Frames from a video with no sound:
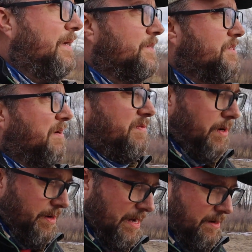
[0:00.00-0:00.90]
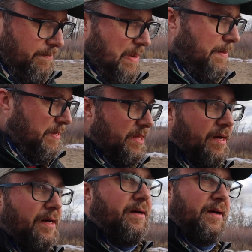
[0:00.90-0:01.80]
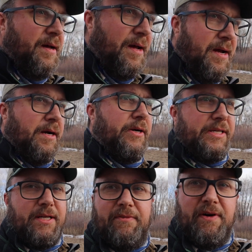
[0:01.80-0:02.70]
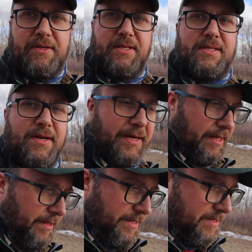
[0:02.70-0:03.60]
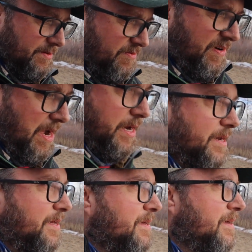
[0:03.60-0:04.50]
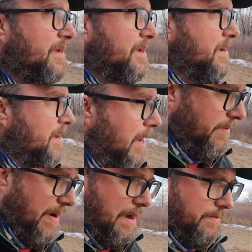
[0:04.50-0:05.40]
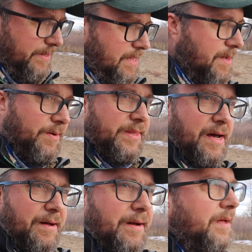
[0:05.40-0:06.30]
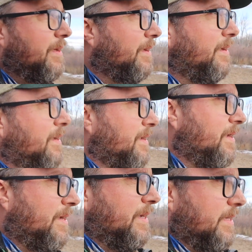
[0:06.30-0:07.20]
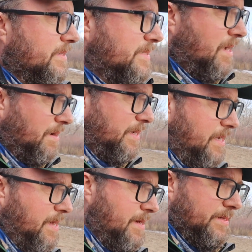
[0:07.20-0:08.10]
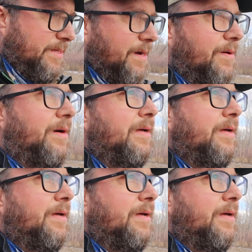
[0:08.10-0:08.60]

stuff grown out and maybe the creeks are frozen, so I can at least find a route without getting soggy. So